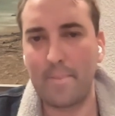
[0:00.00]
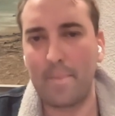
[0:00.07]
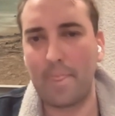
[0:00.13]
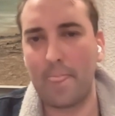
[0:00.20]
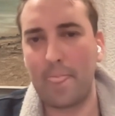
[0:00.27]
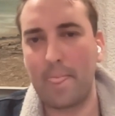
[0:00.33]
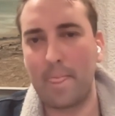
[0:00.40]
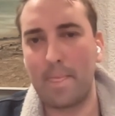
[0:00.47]

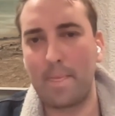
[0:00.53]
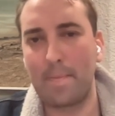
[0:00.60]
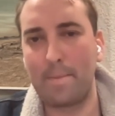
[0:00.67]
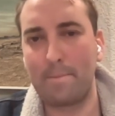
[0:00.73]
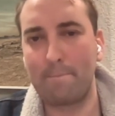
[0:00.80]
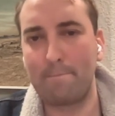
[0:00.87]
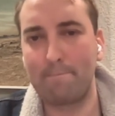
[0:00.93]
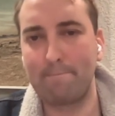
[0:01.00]

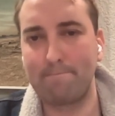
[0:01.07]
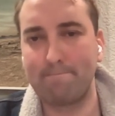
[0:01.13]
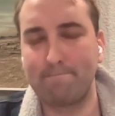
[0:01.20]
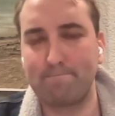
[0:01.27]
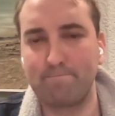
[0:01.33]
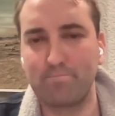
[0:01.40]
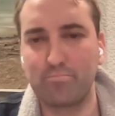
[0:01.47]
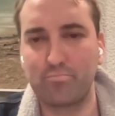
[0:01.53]

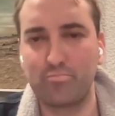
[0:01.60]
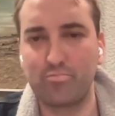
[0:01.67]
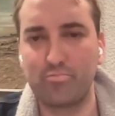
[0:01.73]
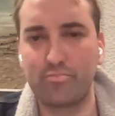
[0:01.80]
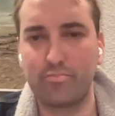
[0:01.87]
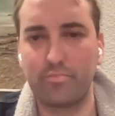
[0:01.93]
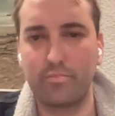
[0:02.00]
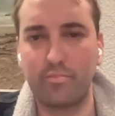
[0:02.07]

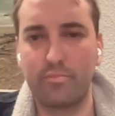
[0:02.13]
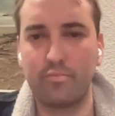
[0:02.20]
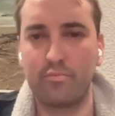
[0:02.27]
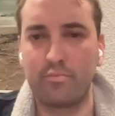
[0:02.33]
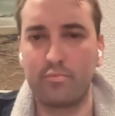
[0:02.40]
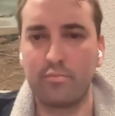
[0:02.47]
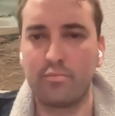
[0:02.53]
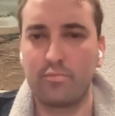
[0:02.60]

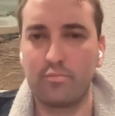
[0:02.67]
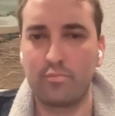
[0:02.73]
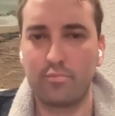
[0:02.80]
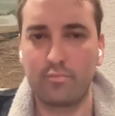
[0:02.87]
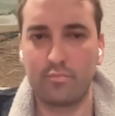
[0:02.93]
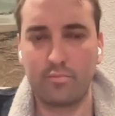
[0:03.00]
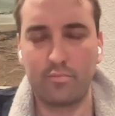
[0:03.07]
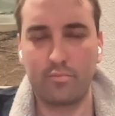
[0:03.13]

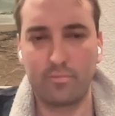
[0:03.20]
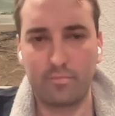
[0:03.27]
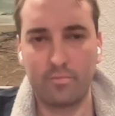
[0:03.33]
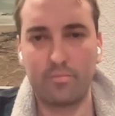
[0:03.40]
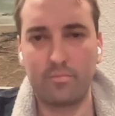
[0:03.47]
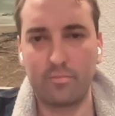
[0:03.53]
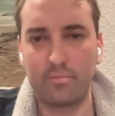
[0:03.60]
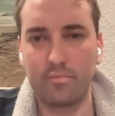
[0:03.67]

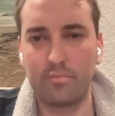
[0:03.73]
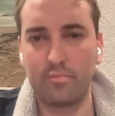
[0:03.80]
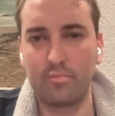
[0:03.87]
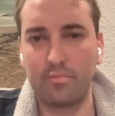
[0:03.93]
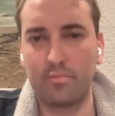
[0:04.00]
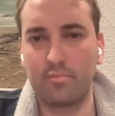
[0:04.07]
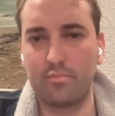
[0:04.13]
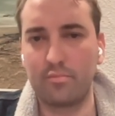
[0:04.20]

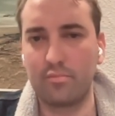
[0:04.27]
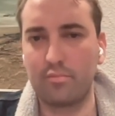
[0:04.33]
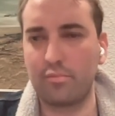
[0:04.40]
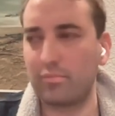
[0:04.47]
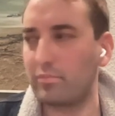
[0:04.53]
(not speaking)